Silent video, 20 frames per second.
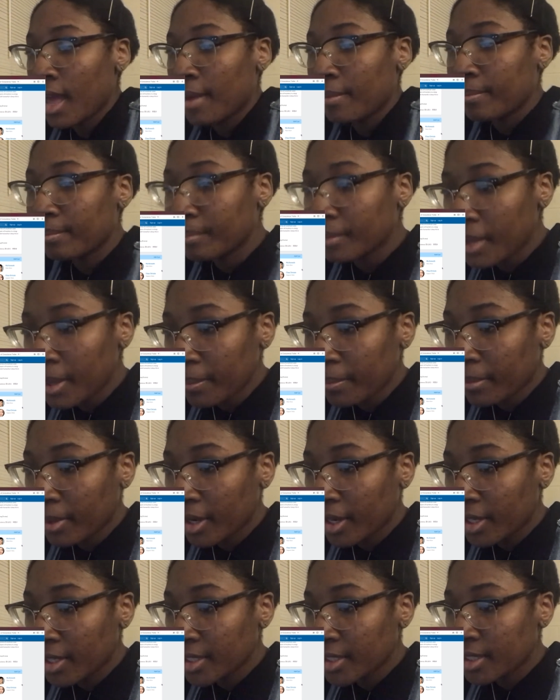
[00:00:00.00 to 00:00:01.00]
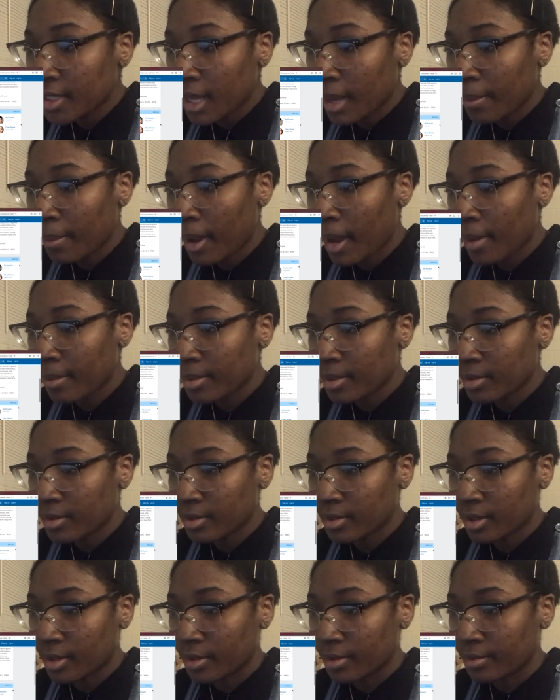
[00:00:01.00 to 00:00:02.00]
members,
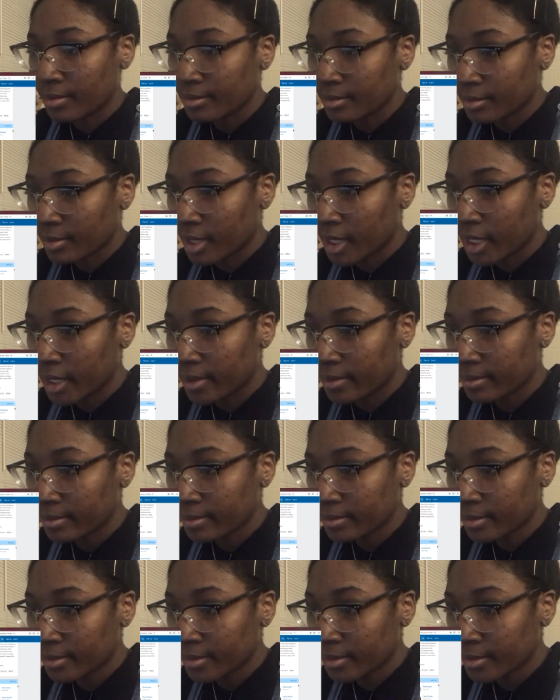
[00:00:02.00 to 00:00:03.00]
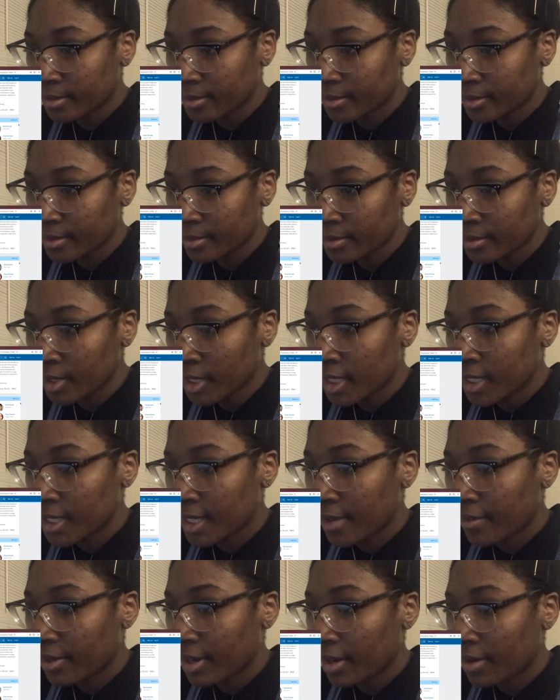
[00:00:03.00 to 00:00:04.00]
popular, oh, wait.
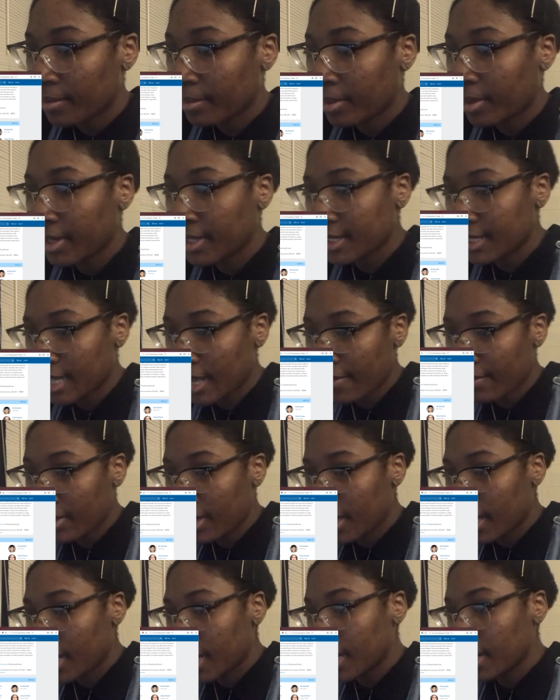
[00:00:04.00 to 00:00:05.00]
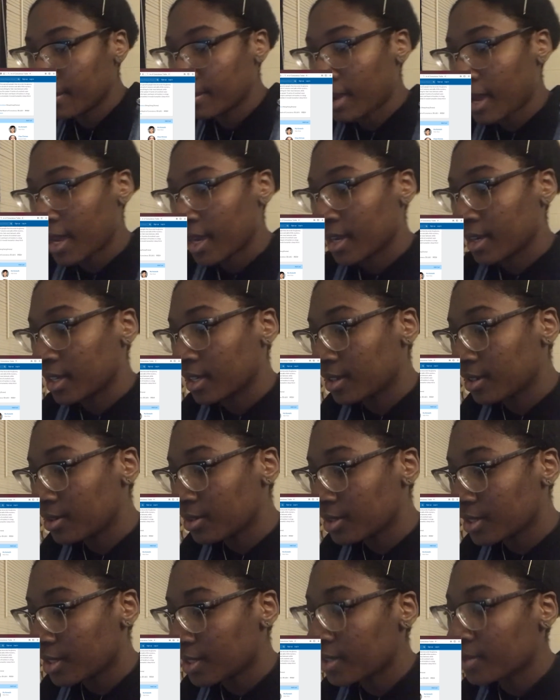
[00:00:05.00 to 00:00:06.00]
seven point seven by
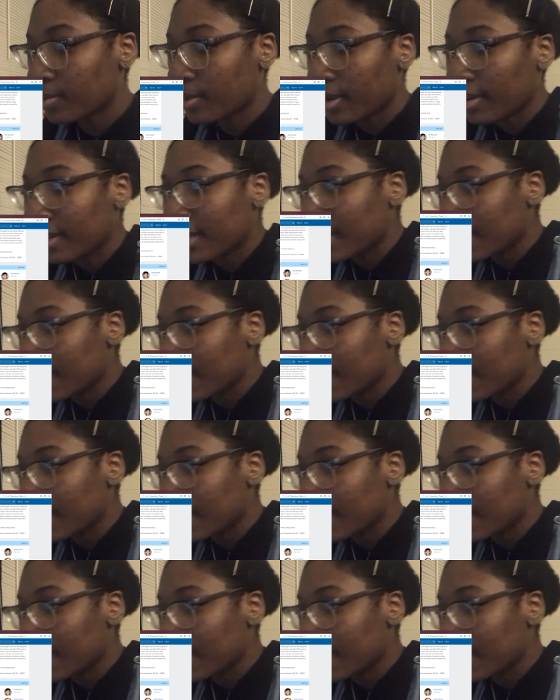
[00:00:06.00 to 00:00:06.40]
users. Well, it